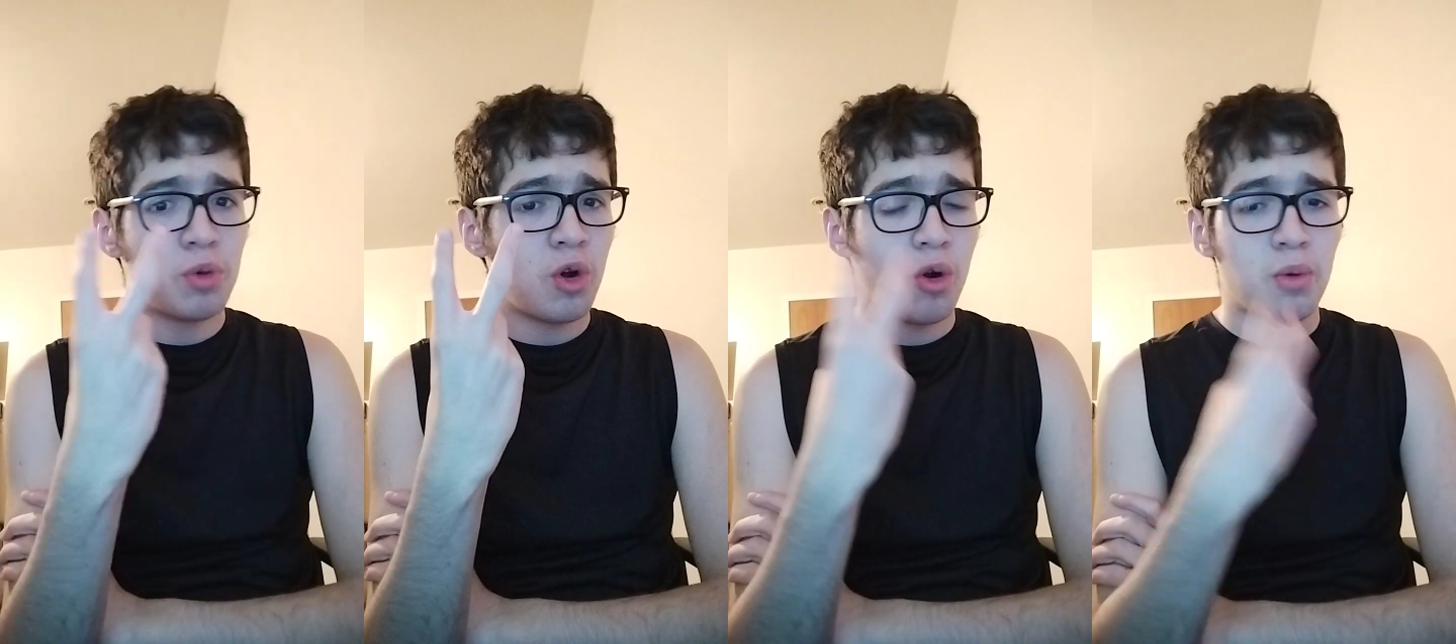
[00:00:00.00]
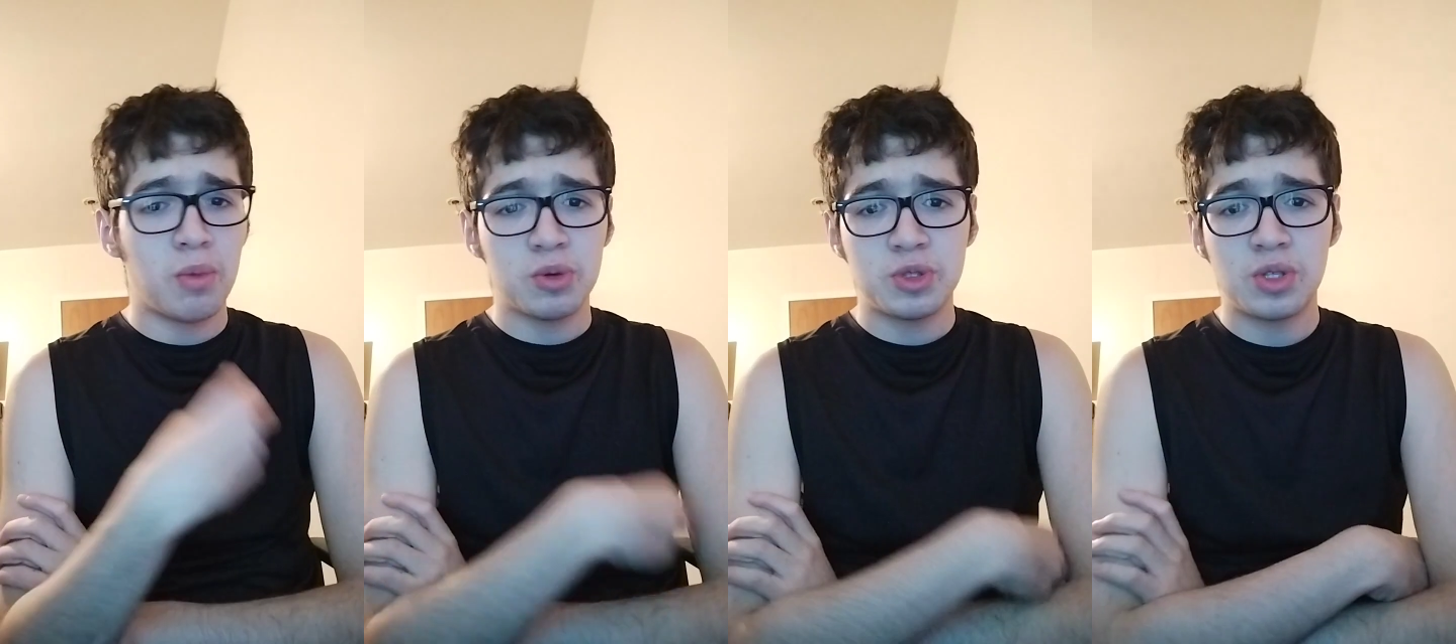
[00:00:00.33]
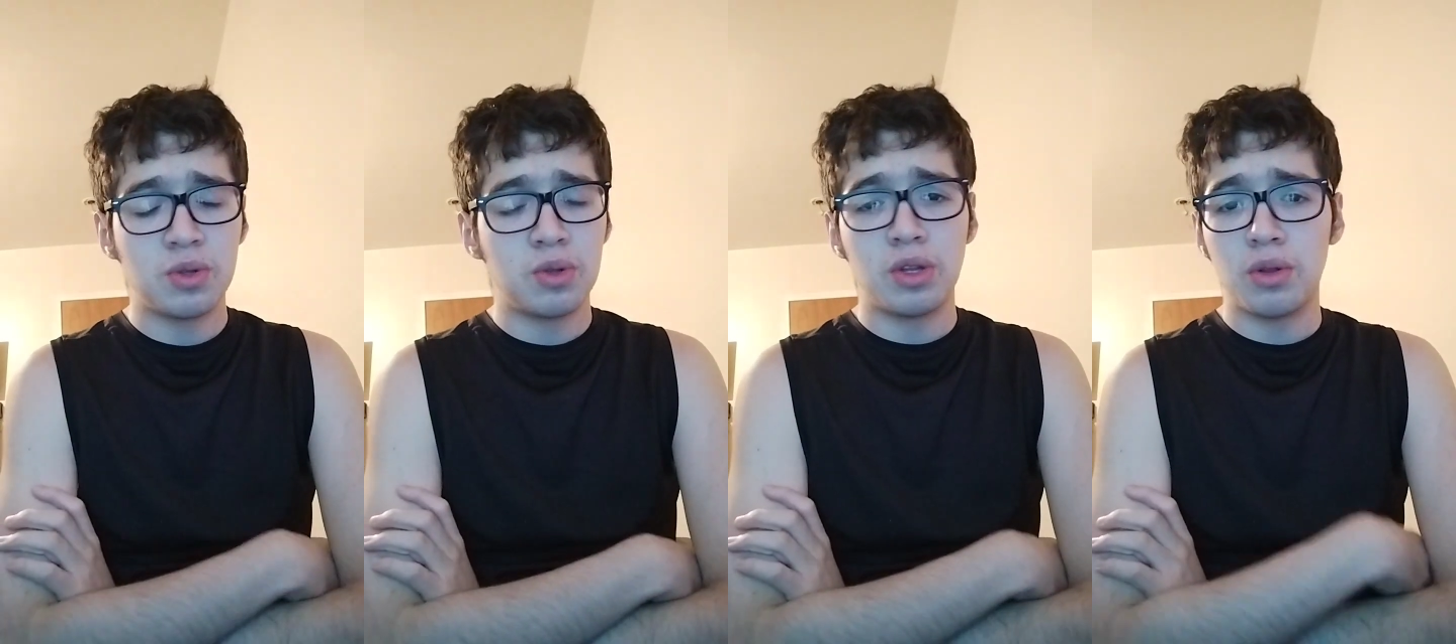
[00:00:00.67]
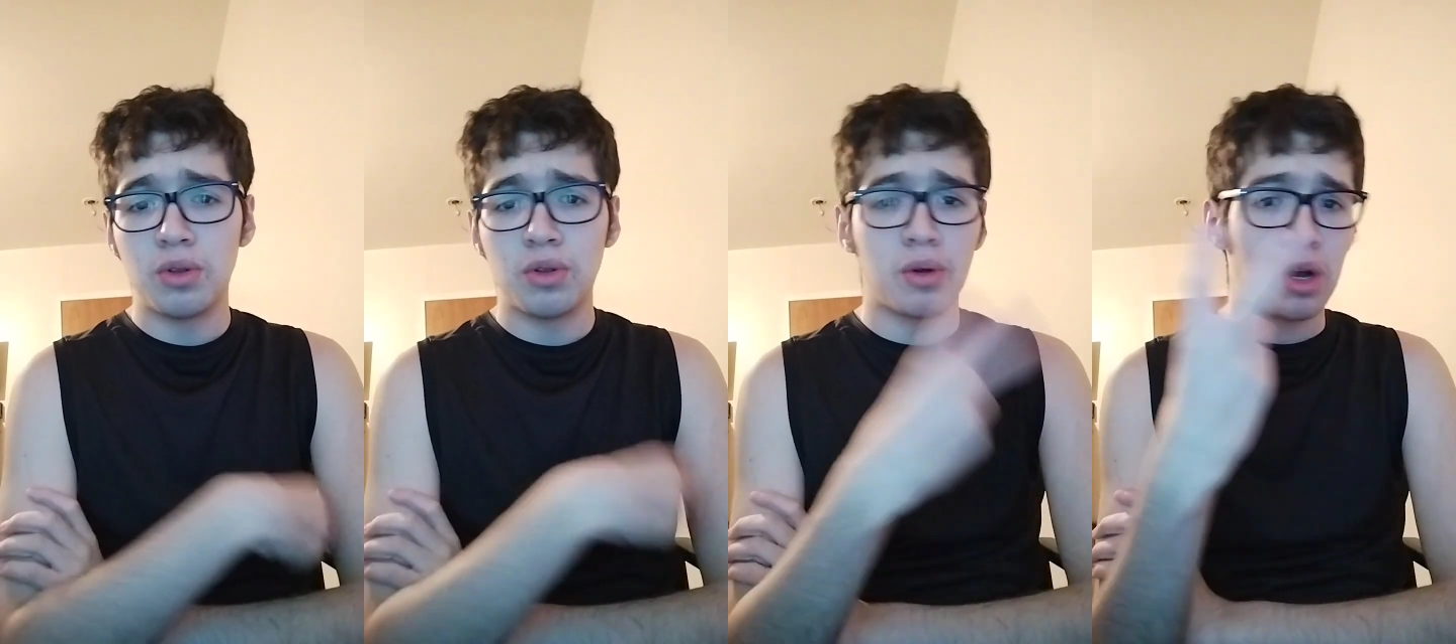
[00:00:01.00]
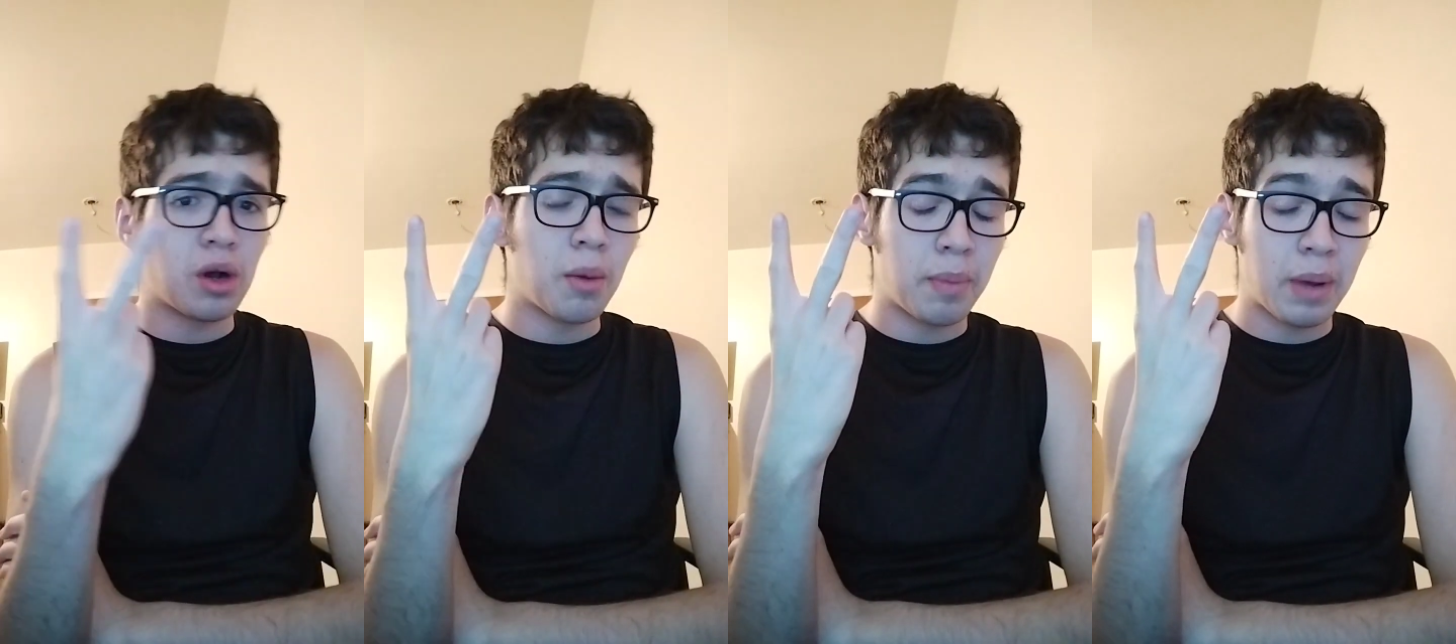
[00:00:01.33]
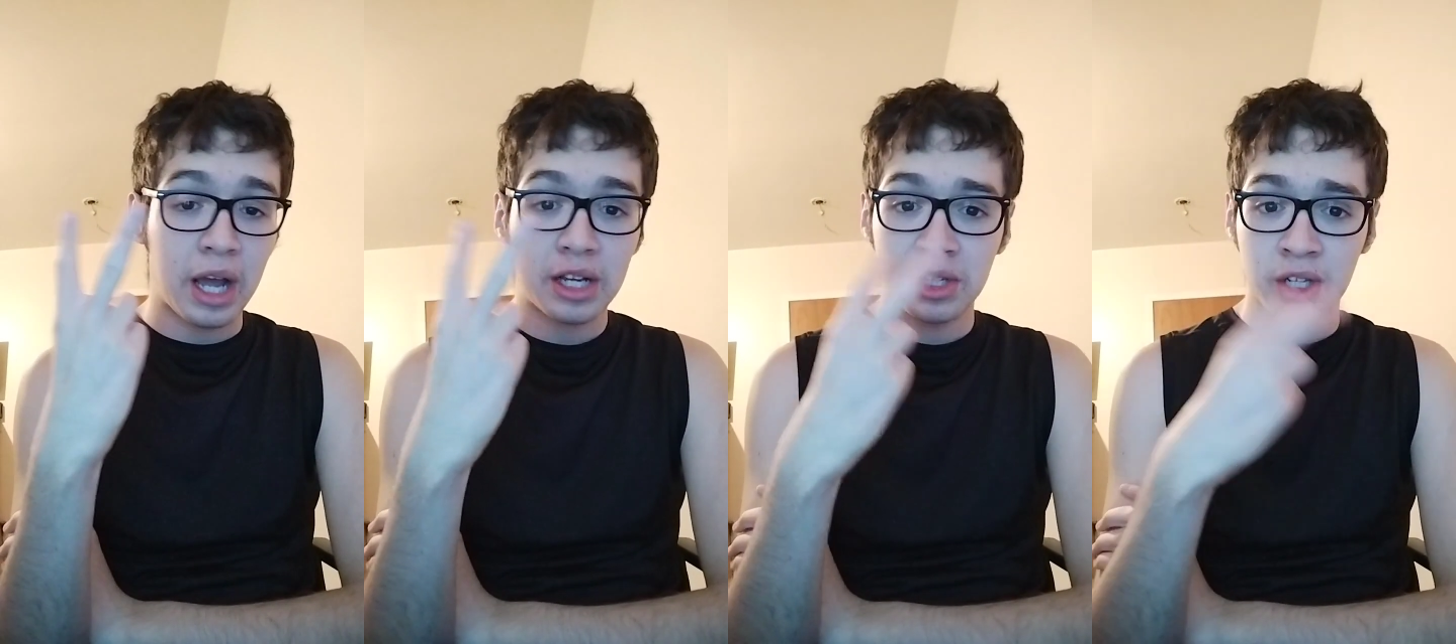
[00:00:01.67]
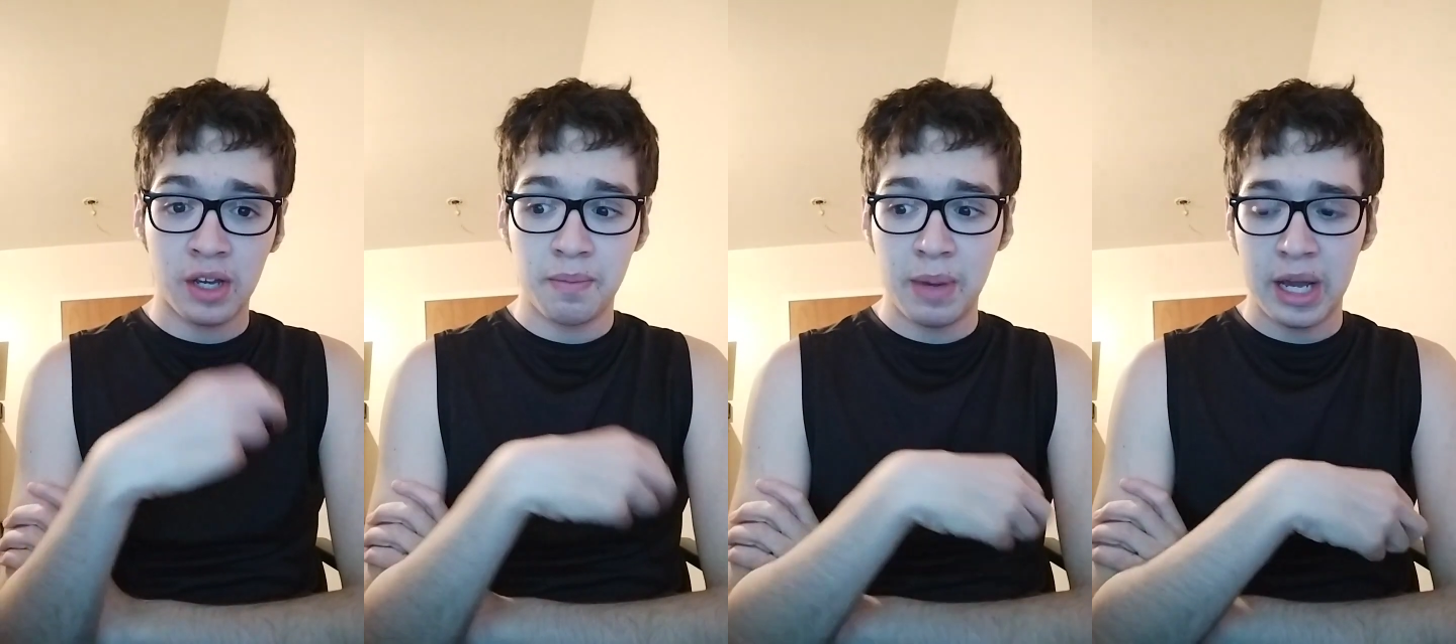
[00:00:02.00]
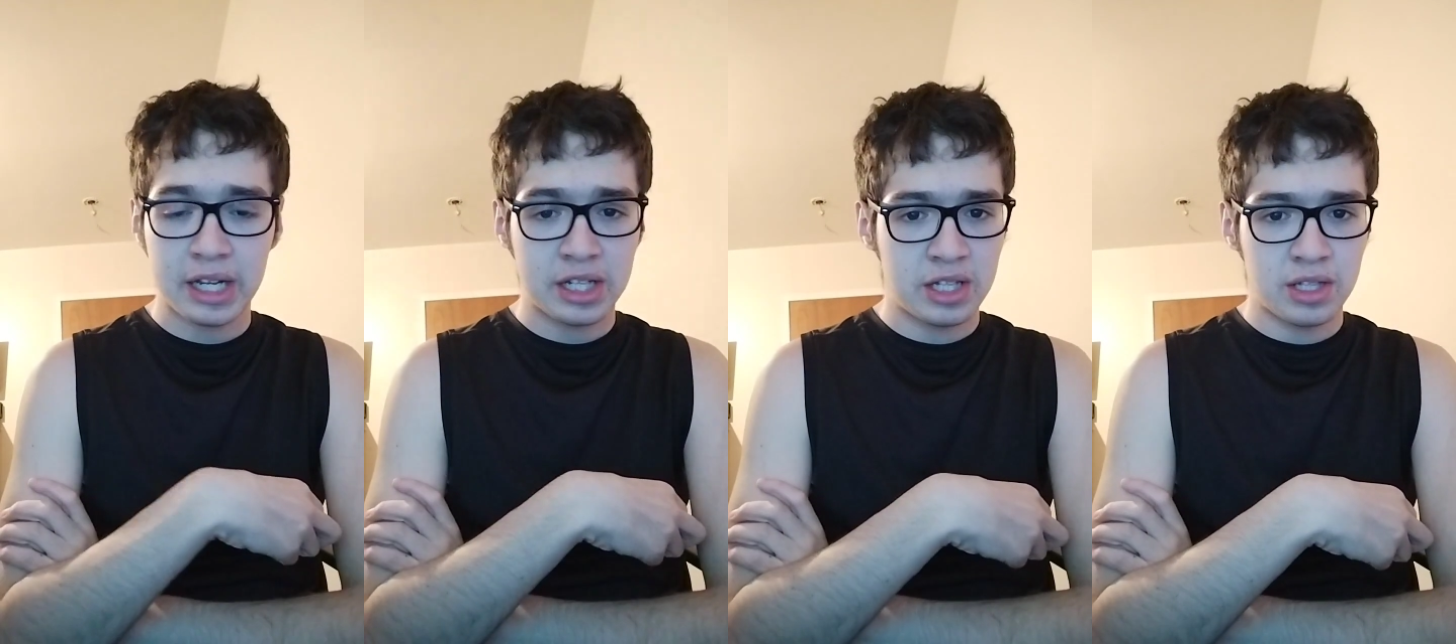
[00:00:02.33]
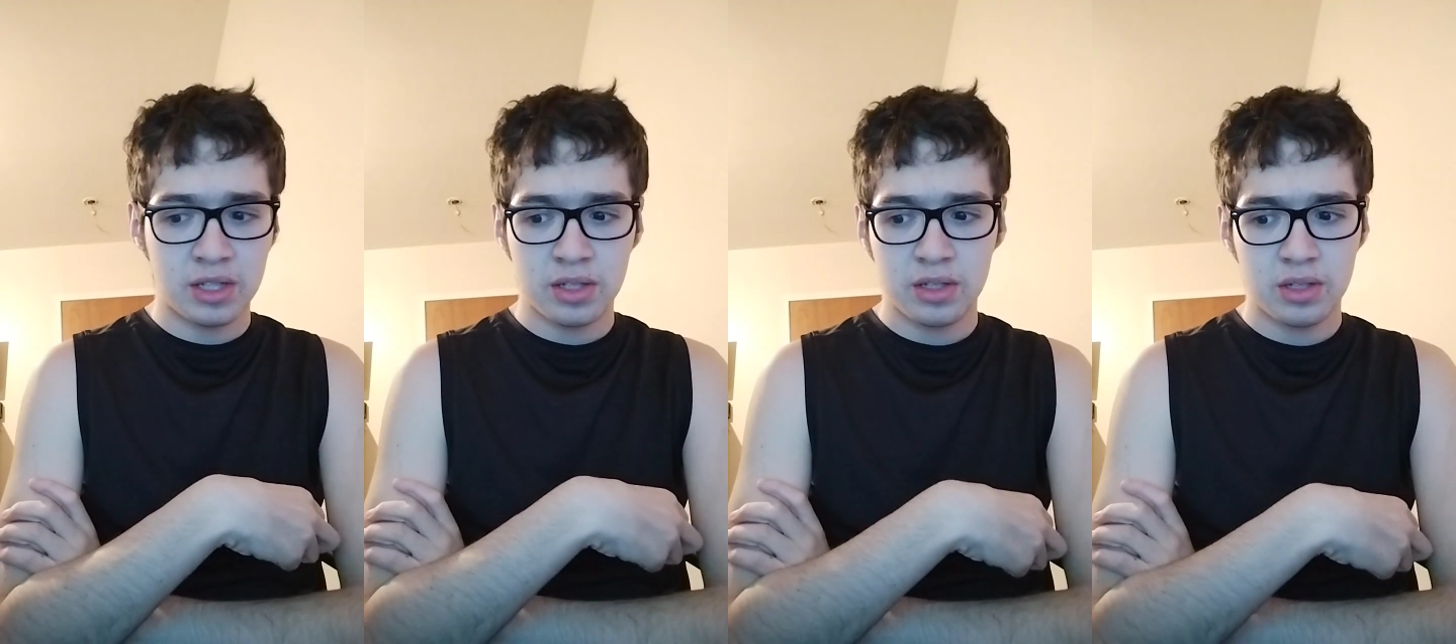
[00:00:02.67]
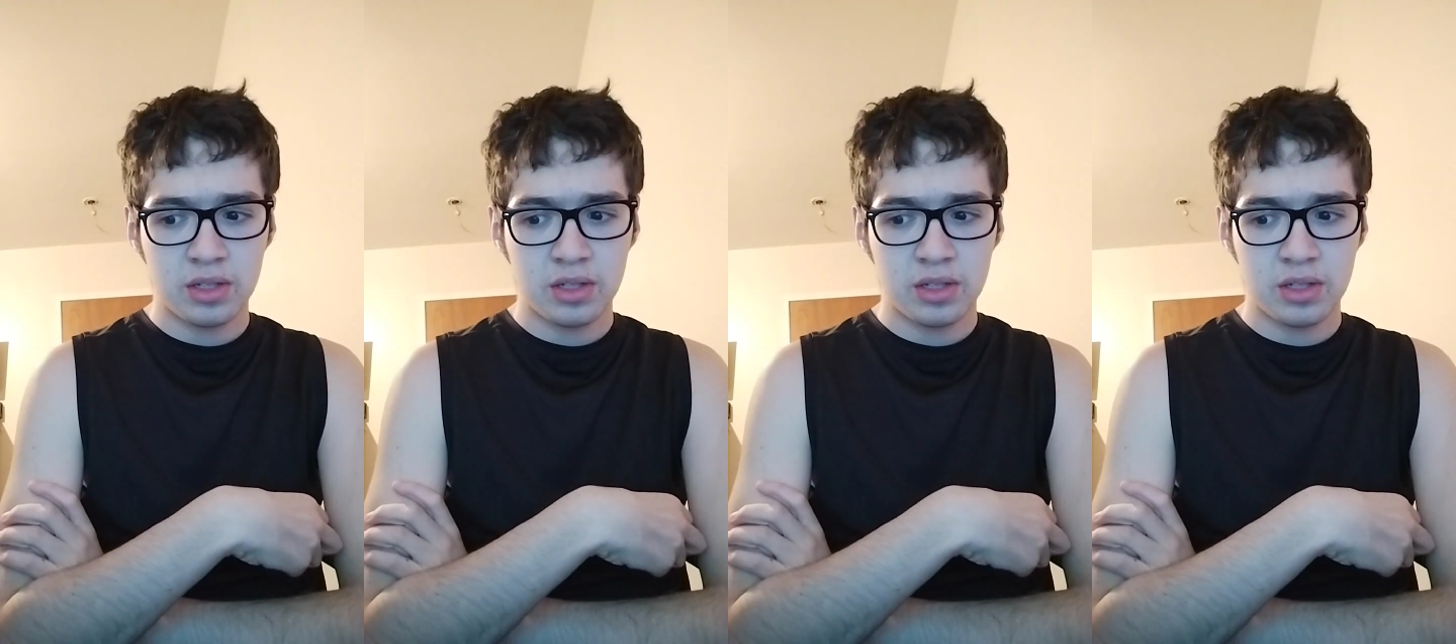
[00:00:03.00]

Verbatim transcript: almost back in life, back in